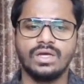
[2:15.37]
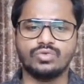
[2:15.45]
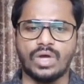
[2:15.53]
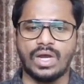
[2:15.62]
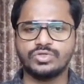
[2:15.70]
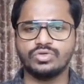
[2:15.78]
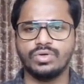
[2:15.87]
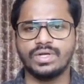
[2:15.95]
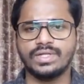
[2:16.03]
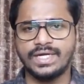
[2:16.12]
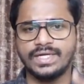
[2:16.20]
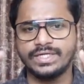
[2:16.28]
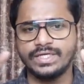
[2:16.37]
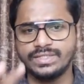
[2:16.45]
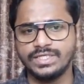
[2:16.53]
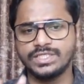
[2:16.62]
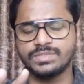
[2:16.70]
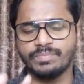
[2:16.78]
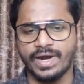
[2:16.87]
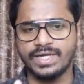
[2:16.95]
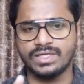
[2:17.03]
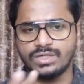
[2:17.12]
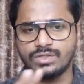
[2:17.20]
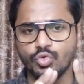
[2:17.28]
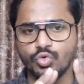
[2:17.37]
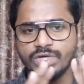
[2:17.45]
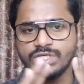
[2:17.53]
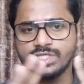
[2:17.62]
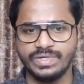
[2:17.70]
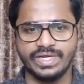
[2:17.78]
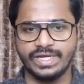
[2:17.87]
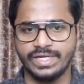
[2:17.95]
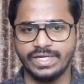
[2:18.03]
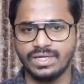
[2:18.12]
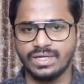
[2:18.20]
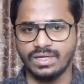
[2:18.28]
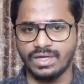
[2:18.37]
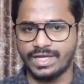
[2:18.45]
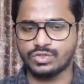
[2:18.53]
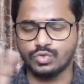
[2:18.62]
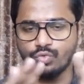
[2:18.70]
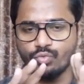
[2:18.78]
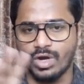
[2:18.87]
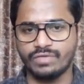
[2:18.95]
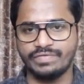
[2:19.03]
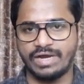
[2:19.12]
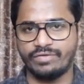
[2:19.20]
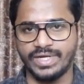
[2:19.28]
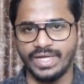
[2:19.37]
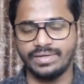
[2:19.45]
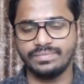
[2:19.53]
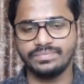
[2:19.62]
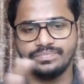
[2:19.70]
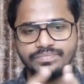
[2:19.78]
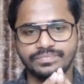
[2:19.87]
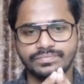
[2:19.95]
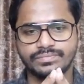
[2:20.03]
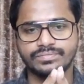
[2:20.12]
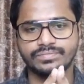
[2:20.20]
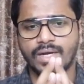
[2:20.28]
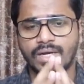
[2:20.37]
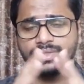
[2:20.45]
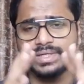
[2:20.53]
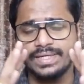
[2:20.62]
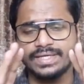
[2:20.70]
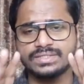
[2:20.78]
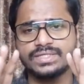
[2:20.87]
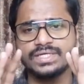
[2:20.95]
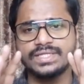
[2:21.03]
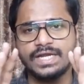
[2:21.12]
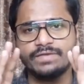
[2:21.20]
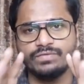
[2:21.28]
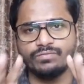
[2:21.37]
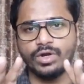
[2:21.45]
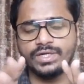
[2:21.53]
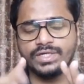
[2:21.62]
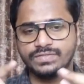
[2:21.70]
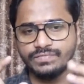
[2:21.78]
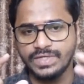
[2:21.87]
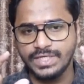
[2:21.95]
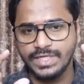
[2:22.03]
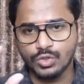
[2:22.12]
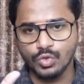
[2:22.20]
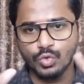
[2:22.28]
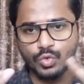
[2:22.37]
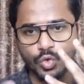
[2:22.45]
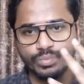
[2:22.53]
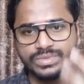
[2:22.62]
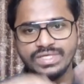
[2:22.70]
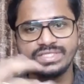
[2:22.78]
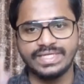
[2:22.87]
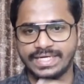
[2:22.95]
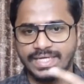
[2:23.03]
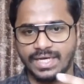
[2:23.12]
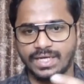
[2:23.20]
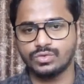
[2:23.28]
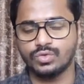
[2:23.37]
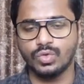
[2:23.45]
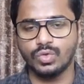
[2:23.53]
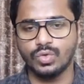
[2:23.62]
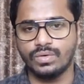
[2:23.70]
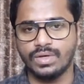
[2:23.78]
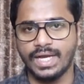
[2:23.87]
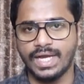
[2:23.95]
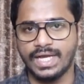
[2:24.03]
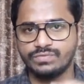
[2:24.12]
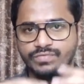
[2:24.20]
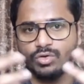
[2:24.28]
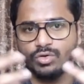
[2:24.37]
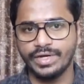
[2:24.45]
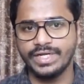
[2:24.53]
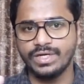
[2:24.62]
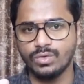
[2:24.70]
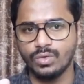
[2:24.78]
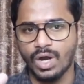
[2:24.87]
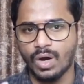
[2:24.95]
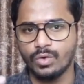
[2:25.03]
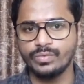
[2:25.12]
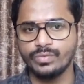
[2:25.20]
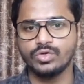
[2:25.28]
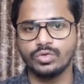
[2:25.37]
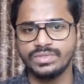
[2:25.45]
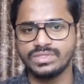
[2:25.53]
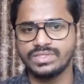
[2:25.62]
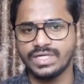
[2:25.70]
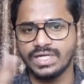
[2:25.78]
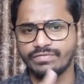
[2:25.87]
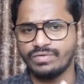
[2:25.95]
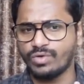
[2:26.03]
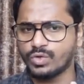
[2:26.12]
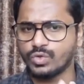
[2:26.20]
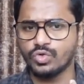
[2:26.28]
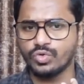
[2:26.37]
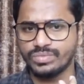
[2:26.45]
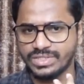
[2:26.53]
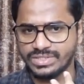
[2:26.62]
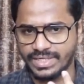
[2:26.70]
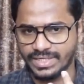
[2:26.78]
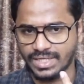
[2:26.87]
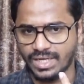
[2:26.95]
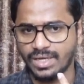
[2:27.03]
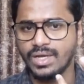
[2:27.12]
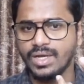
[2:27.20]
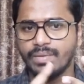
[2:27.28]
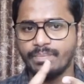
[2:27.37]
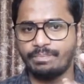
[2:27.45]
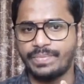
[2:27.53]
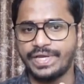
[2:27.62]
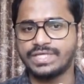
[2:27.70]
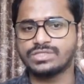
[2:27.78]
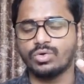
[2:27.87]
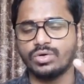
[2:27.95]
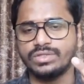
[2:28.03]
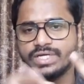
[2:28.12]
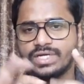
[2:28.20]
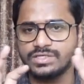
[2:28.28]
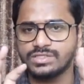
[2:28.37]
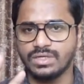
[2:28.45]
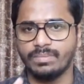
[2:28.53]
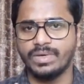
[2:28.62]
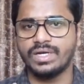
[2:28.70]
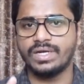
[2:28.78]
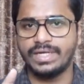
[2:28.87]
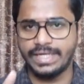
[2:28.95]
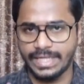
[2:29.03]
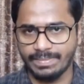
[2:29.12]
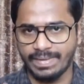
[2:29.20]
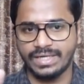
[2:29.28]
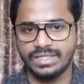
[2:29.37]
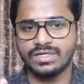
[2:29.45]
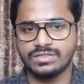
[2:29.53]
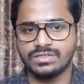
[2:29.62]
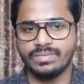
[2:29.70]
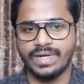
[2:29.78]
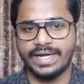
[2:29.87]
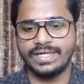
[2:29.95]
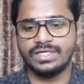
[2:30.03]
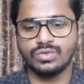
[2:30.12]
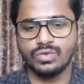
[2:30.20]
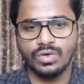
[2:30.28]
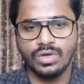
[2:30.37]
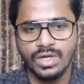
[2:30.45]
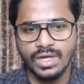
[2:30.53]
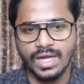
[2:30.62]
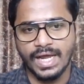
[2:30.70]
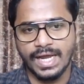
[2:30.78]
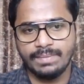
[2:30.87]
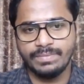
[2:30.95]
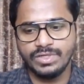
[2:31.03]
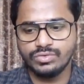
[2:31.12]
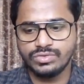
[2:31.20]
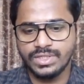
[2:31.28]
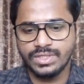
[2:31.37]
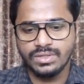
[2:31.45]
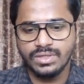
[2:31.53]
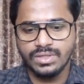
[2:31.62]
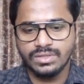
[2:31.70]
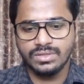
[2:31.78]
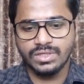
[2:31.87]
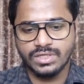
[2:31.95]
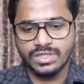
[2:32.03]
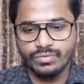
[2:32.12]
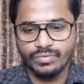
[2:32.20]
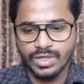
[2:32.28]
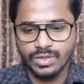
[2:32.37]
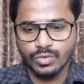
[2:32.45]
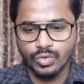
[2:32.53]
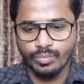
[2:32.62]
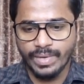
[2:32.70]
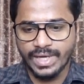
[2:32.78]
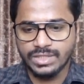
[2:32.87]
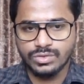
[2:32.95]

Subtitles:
So I'm sure that until this part you must be clear as to what we have done. Now the next thing that we want is we need to group this data. So as we already know how do we group this data, we want to group this data based on the customer name and the customer ID. So I'll be using the keyword group by.